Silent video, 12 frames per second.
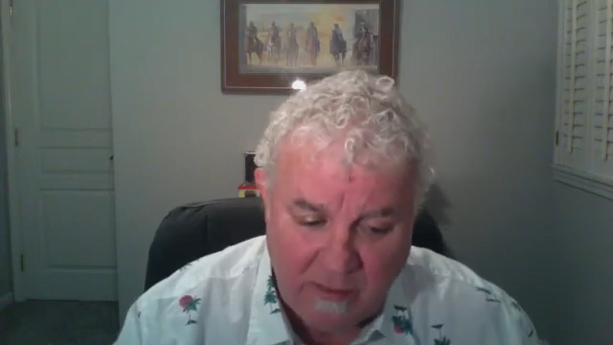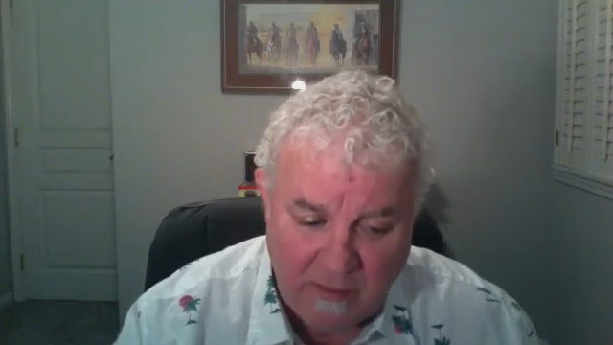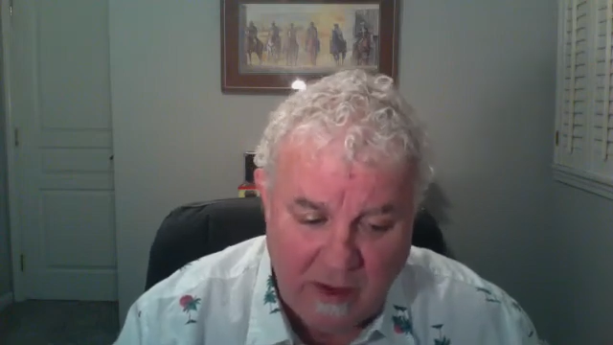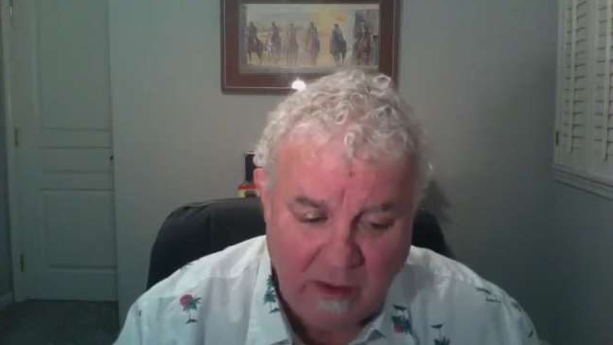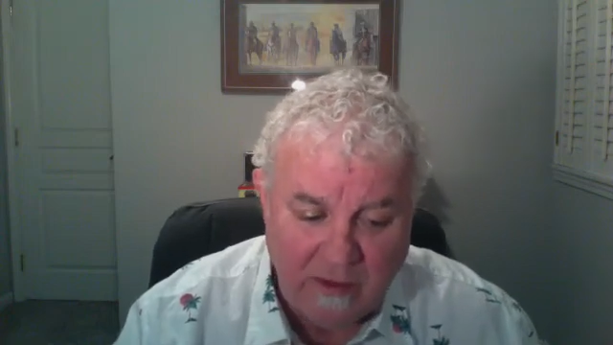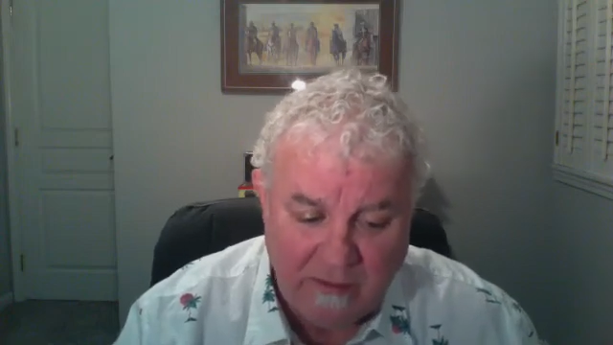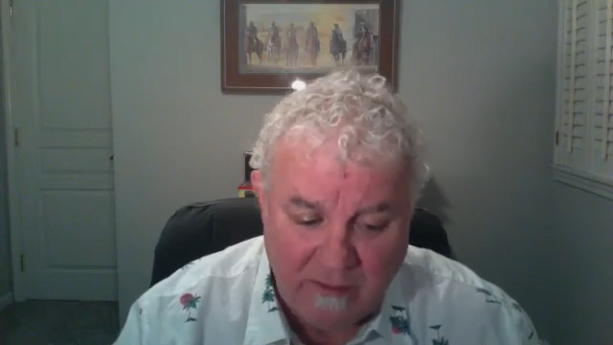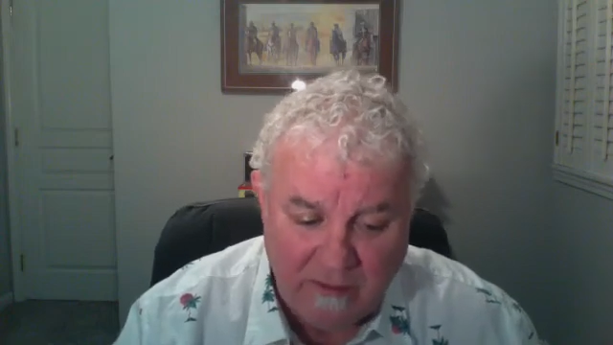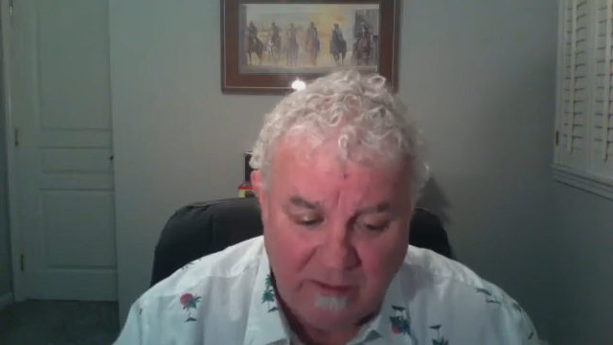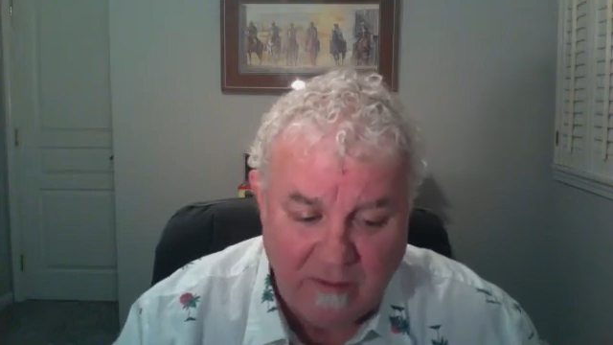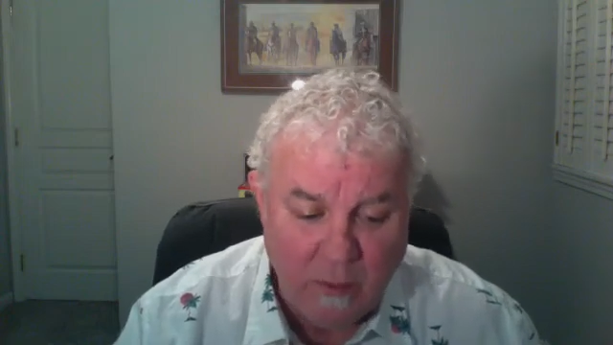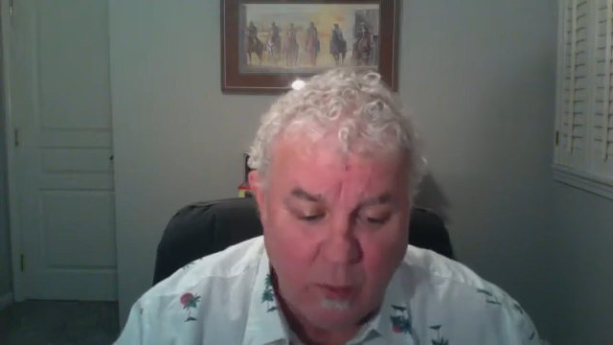Conducting
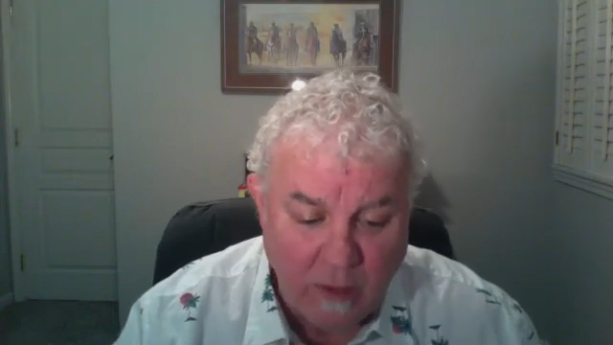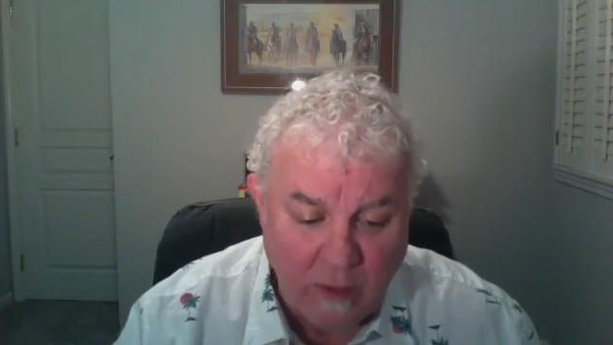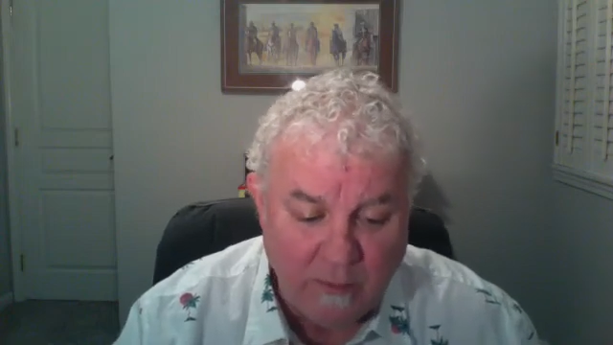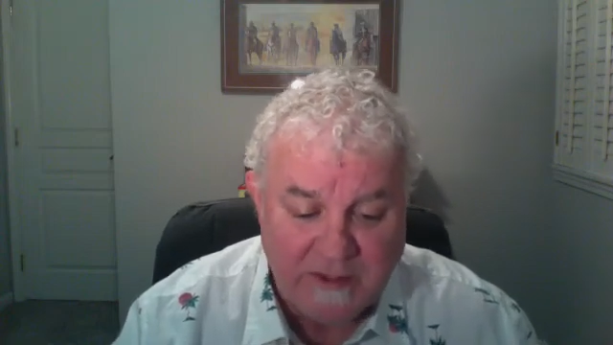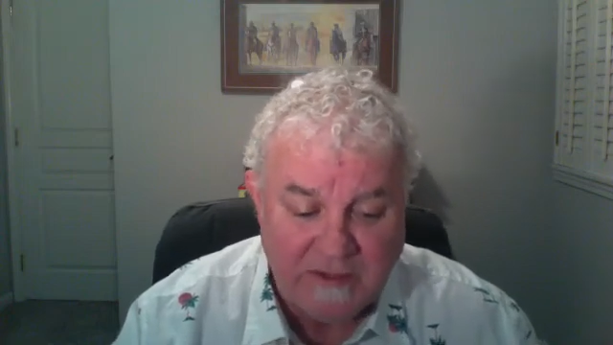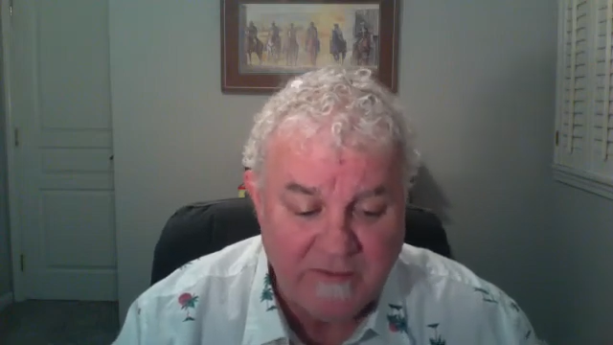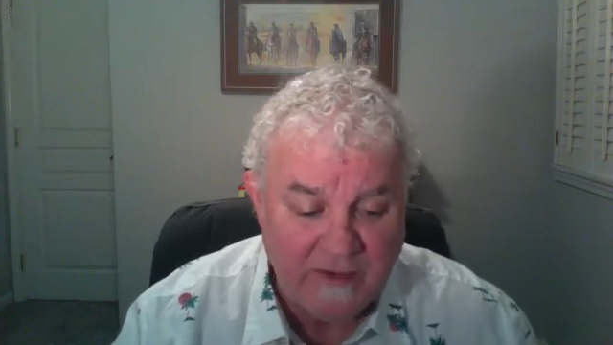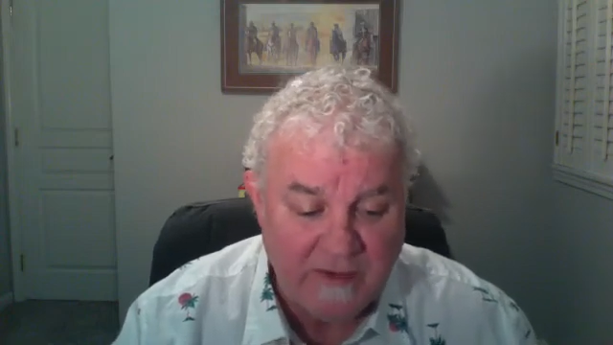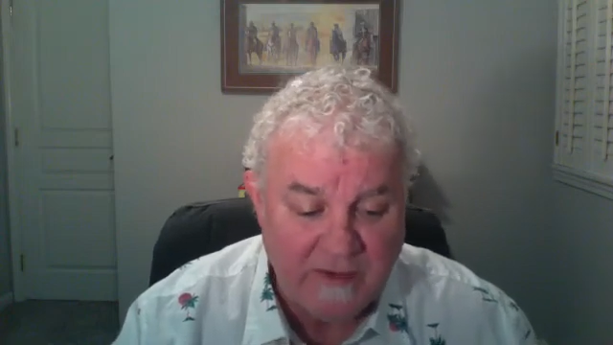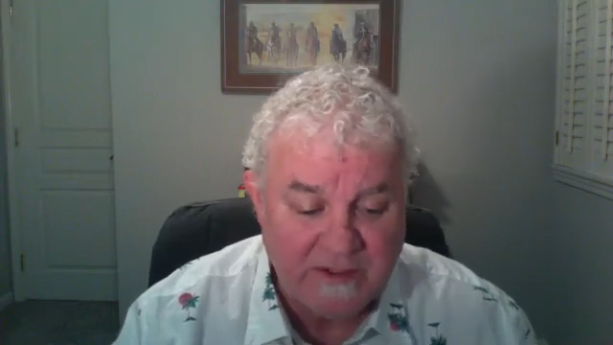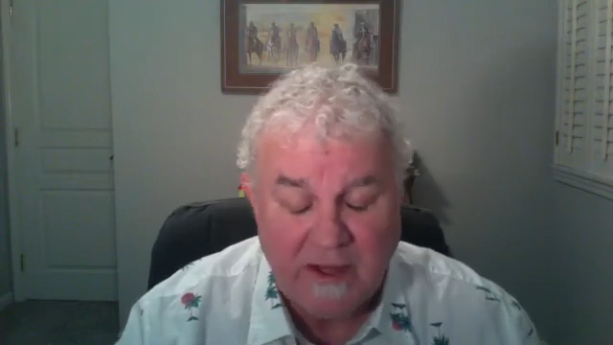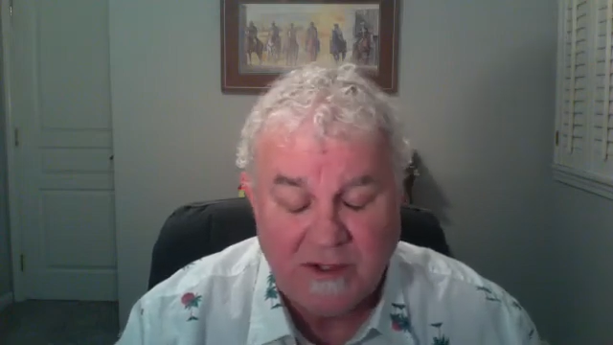Workplace
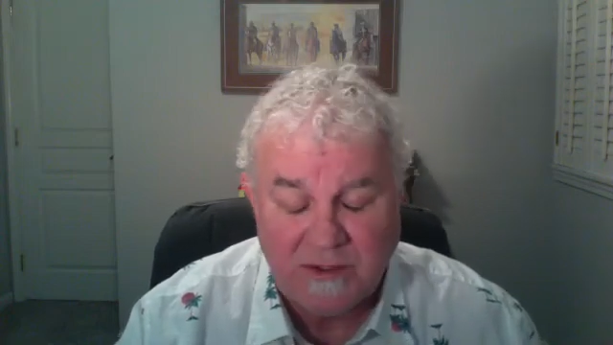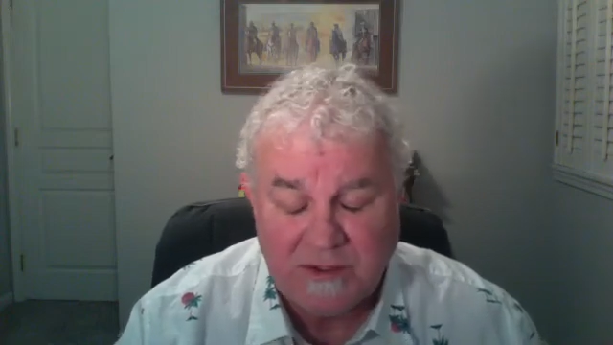Investigations,